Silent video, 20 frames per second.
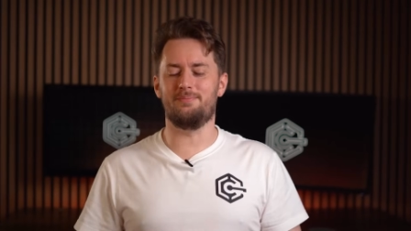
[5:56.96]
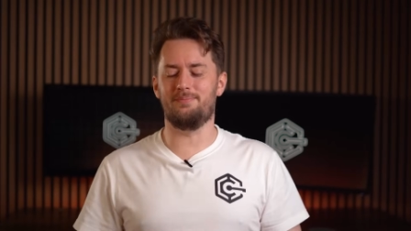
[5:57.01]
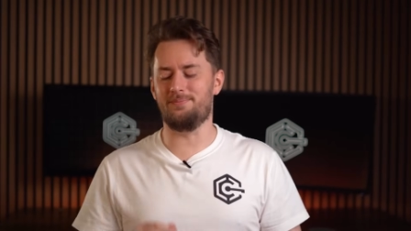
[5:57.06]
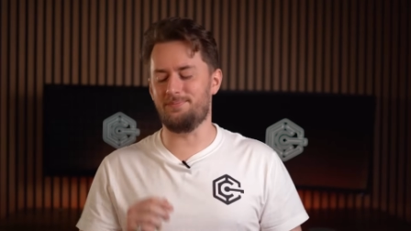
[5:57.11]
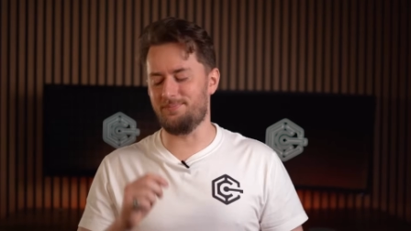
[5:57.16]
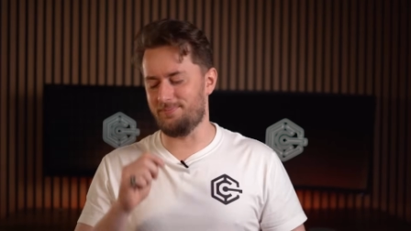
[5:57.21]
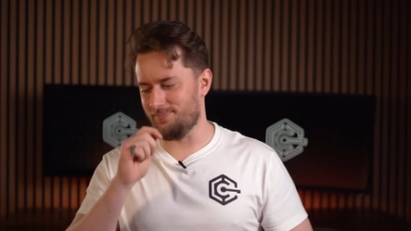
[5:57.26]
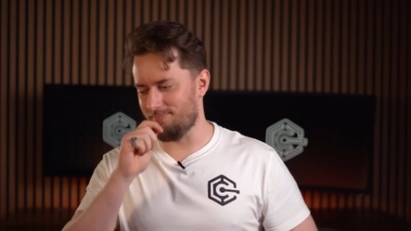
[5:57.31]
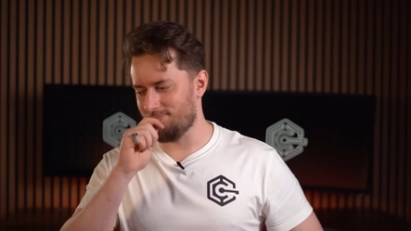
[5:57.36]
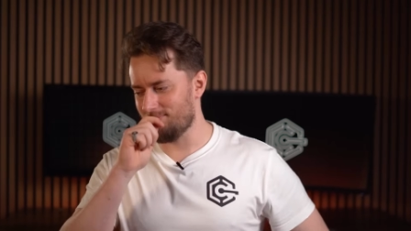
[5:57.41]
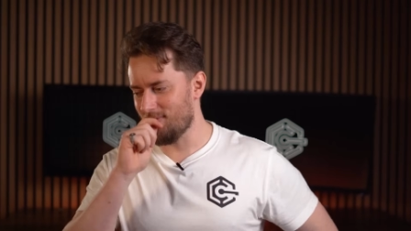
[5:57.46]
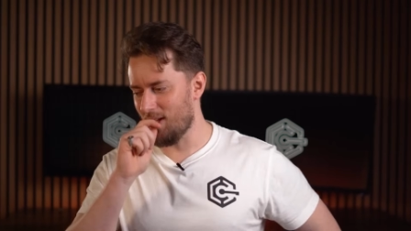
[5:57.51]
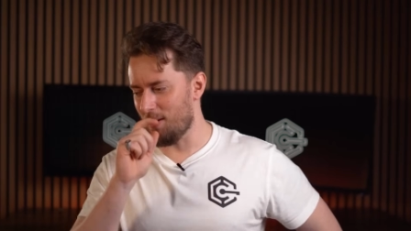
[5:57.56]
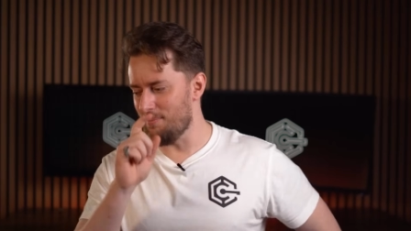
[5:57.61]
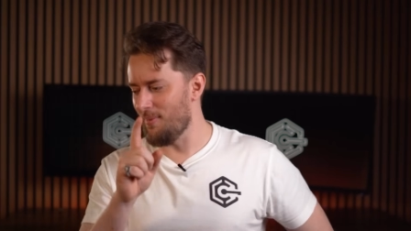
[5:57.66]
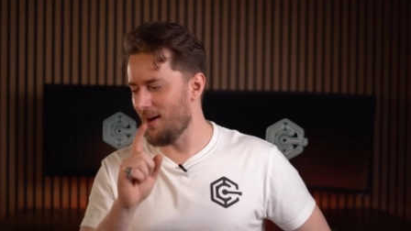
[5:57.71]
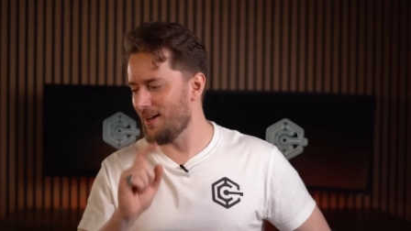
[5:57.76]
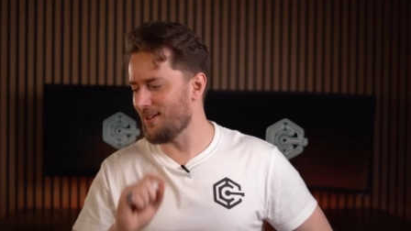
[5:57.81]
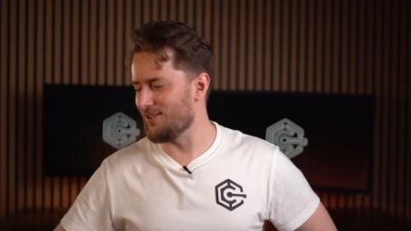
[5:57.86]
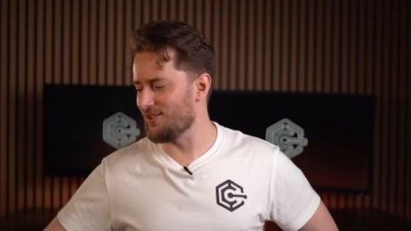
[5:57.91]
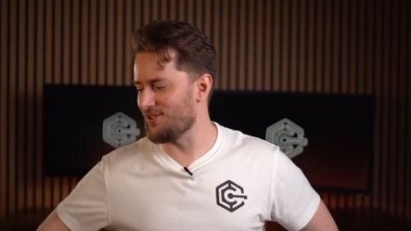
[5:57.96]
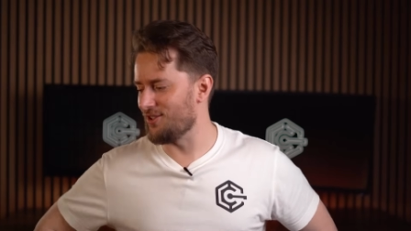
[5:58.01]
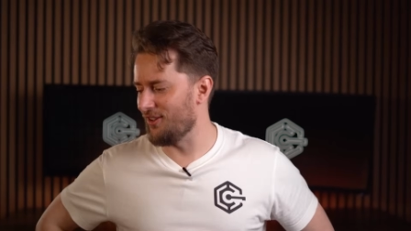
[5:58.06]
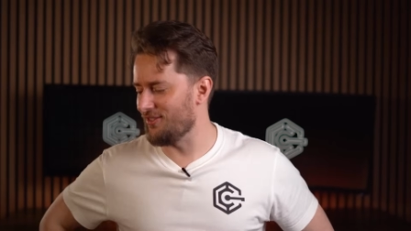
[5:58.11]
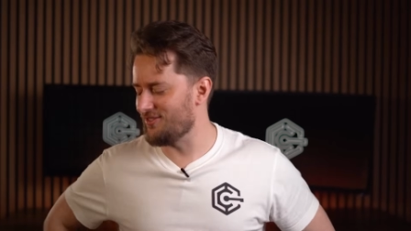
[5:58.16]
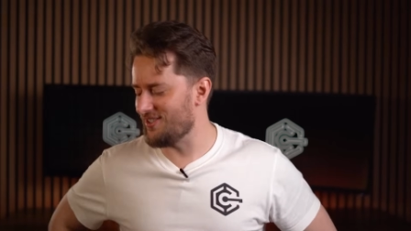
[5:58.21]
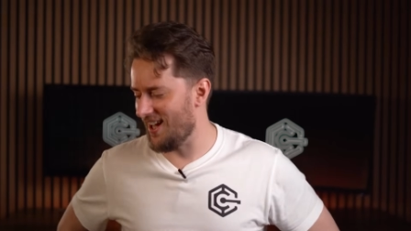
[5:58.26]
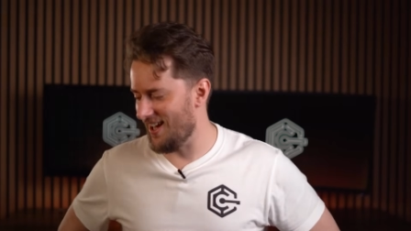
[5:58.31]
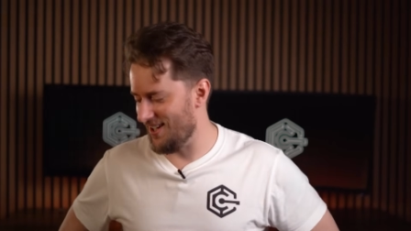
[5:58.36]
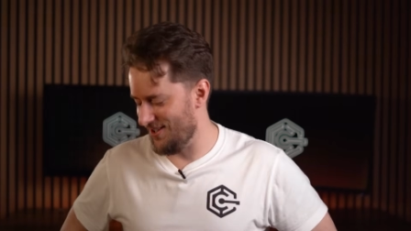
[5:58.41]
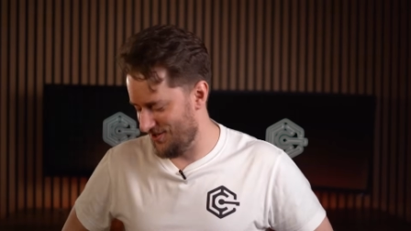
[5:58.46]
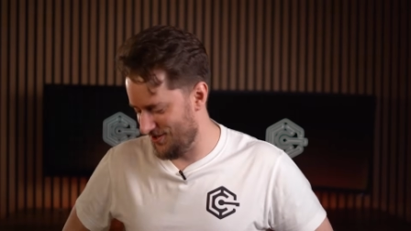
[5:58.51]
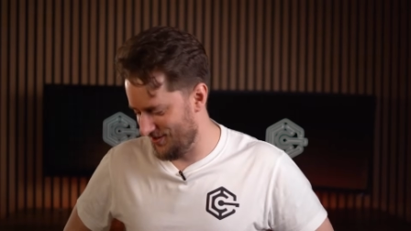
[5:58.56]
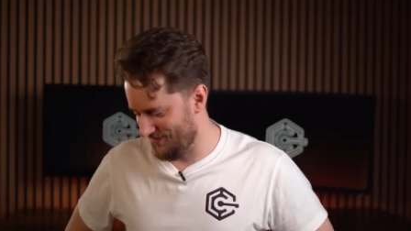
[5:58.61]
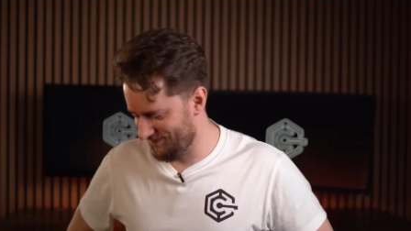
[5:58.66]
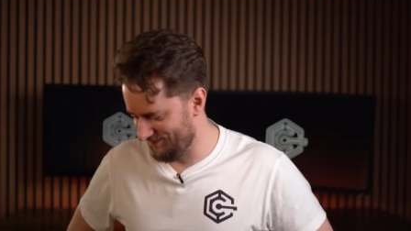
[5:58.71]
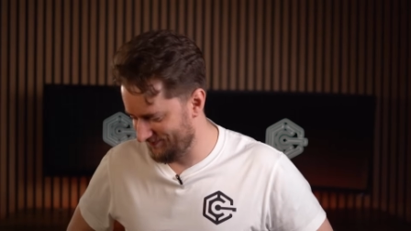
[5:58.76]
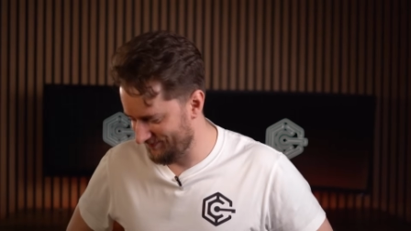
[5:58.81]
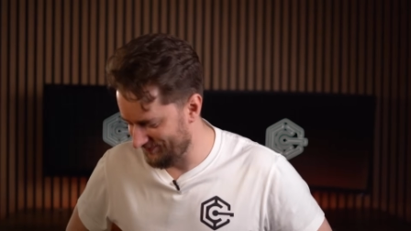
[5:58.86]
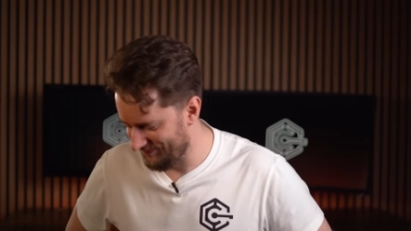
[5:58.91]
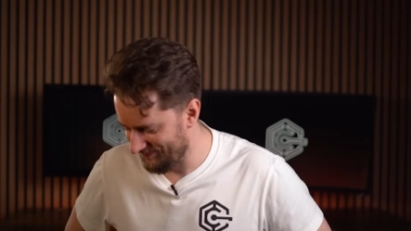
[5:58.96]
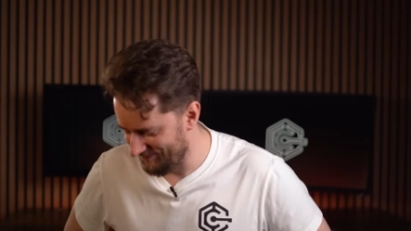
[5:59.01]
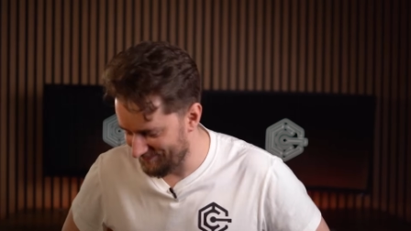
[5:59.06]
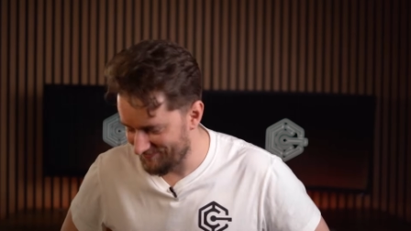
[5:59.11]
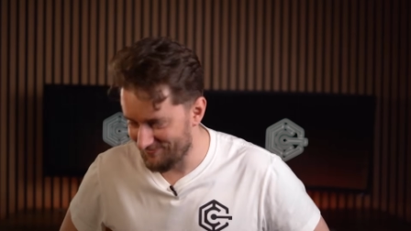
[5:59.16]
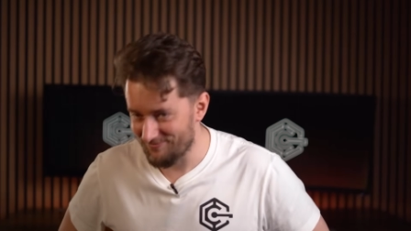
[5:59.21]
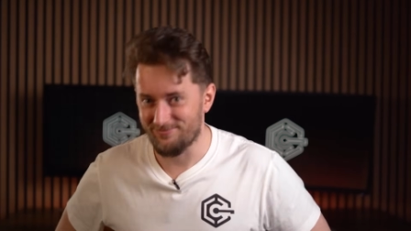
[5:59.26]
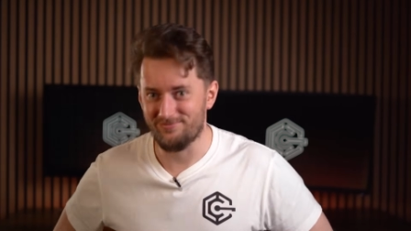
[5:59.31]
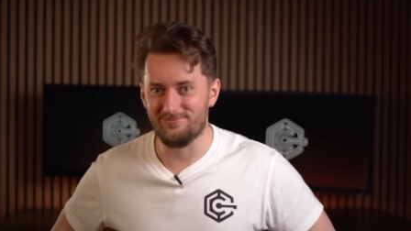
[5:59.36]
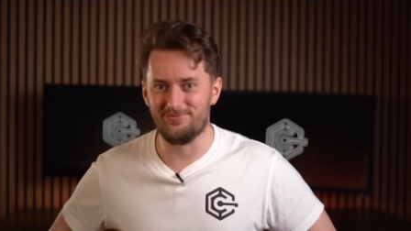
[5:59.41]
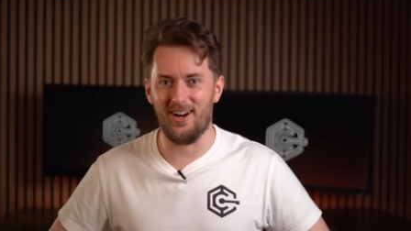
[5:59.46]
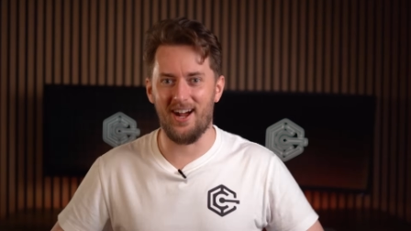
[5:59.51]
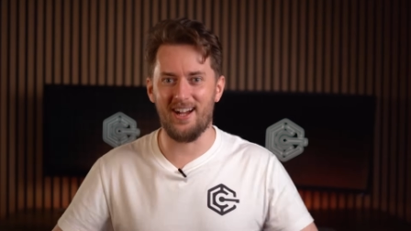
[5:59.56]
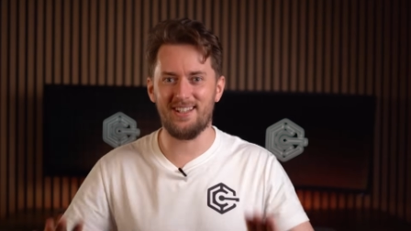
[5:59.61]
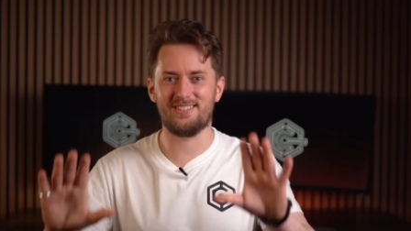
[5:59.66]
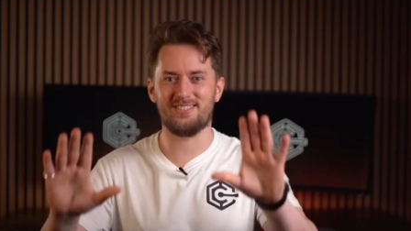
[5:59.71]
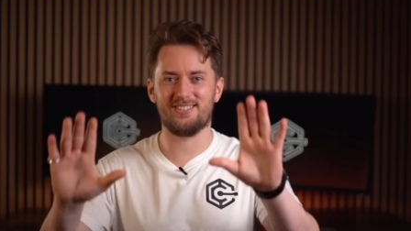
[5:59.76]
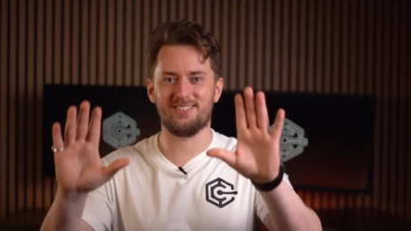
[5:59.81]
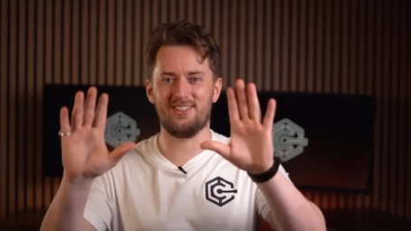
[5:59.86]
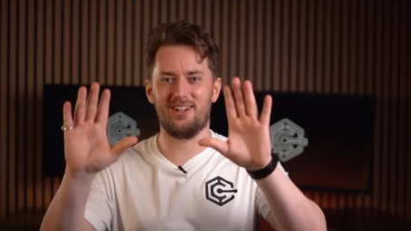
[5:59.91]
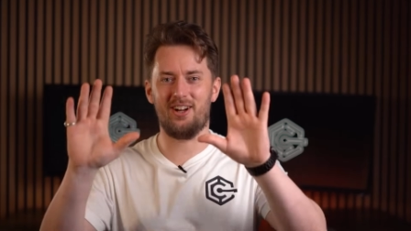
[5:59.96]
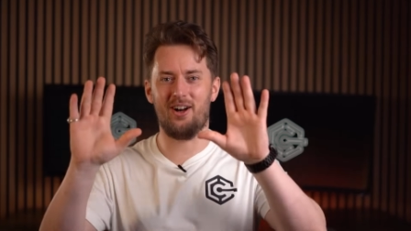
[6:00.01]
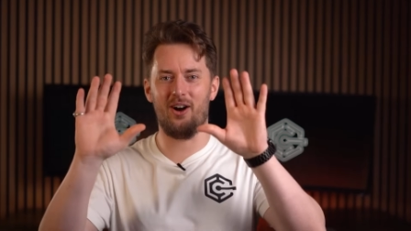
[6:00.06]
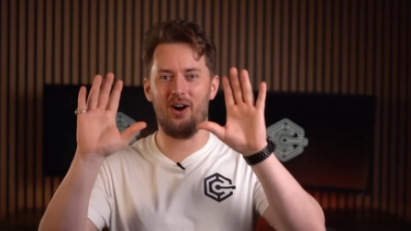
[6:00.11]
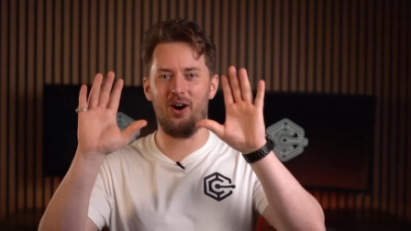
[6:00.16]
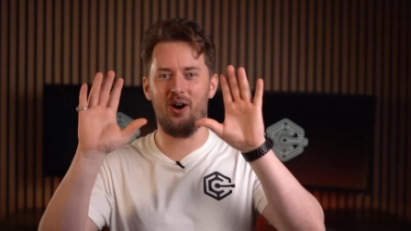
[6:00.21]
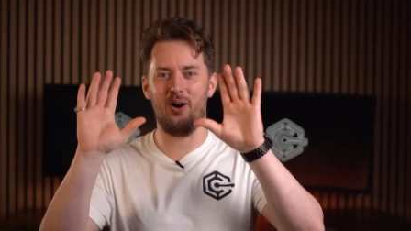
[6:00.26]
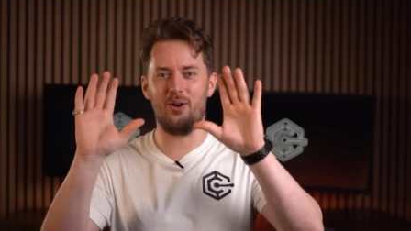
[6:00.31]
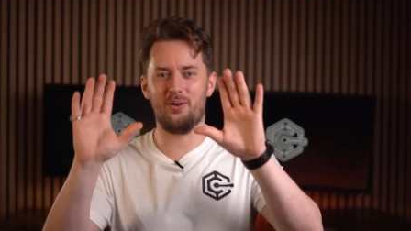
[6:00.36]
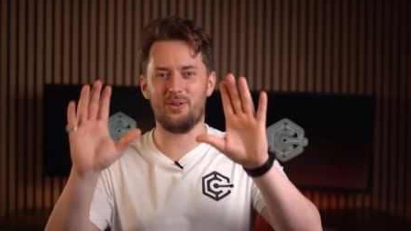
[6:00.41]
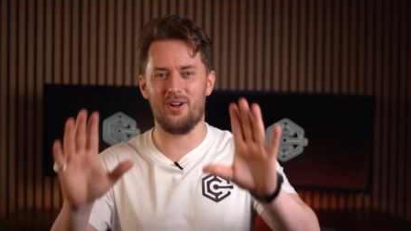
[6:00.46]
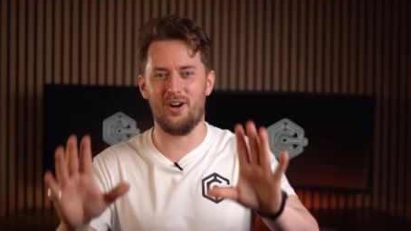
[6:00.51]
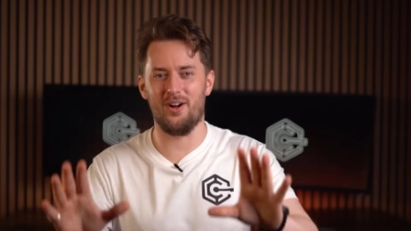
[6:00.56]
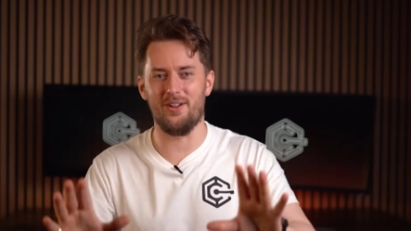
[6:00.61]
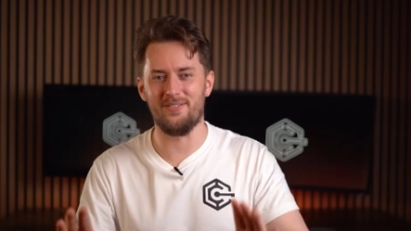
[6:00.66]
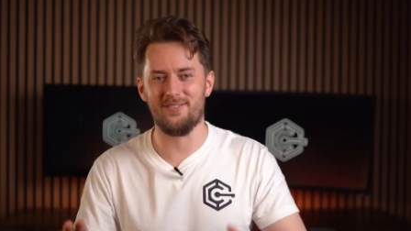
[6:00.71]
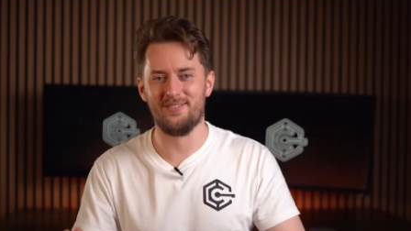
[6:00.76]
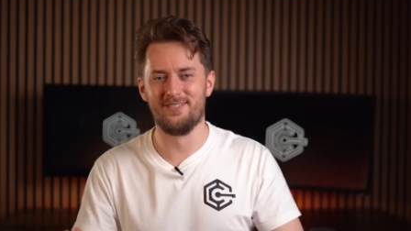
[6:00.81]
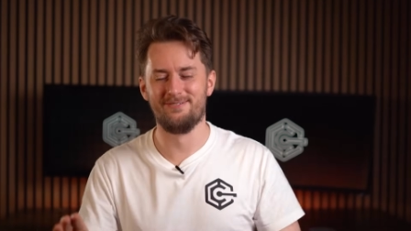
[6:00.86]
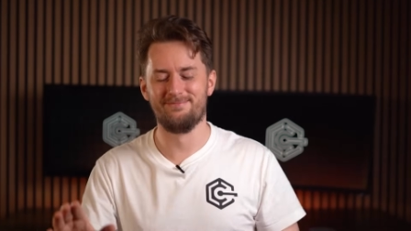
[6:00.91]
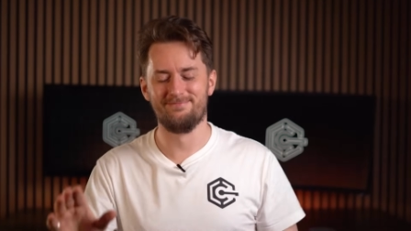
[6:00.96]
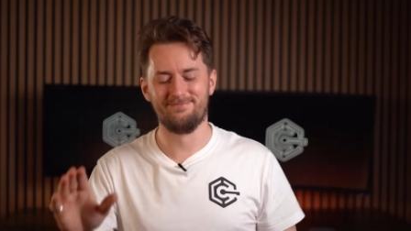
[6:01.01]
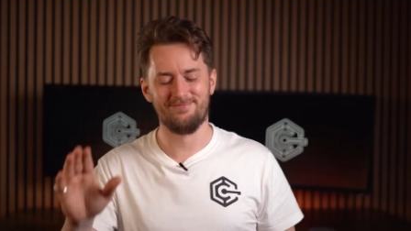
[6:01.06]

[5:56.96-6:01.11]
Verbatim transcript: Microsoft Edge. Right, hold on.